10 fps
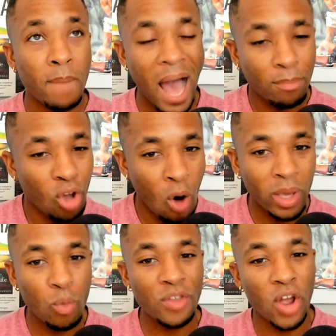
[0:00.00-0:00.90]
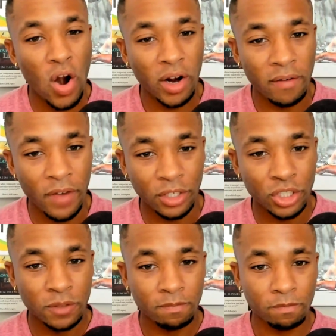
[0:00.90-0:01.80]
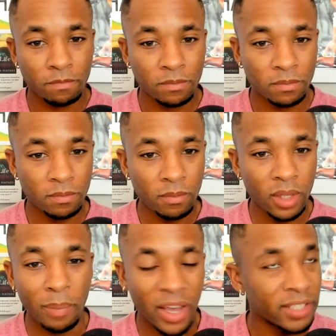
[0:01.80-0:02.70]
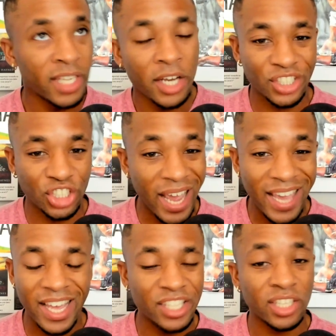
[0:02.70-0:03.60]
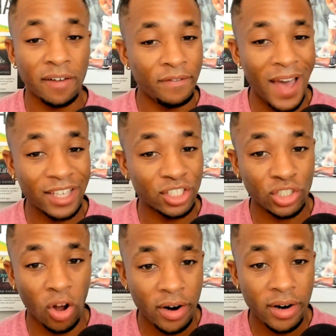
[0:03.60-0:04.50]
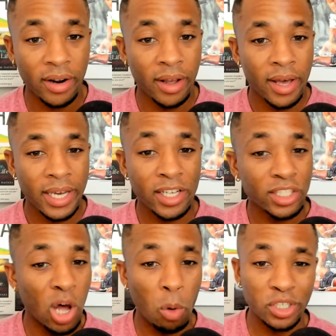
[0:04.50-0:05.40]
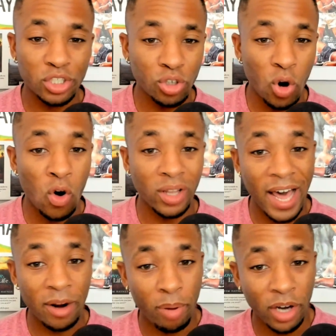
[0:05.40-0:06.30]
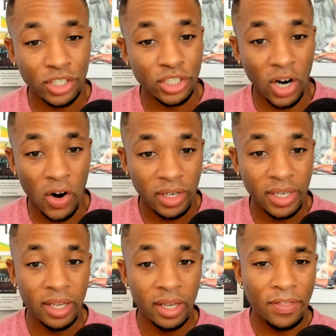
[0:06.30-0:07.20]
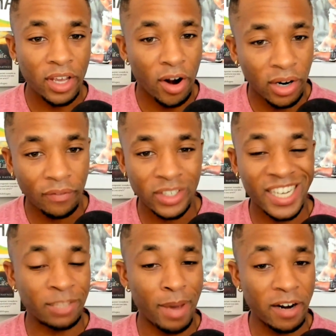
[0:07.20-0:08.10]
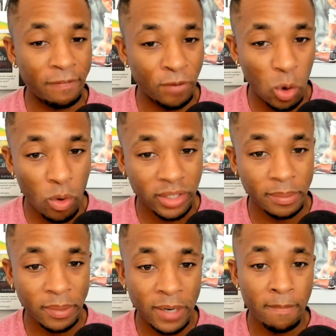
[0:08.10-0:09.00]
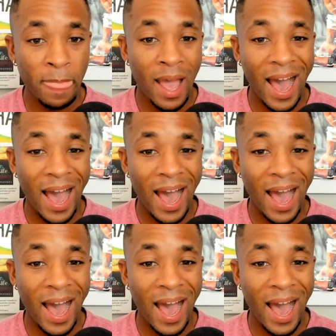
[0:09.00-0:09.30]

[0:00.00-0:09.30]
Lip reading: I'm going with Hrgovic. Because Zhang isn't a fast starter. He doesn't always throw a lot of punches early. I think Hrgovic has better footwork than him.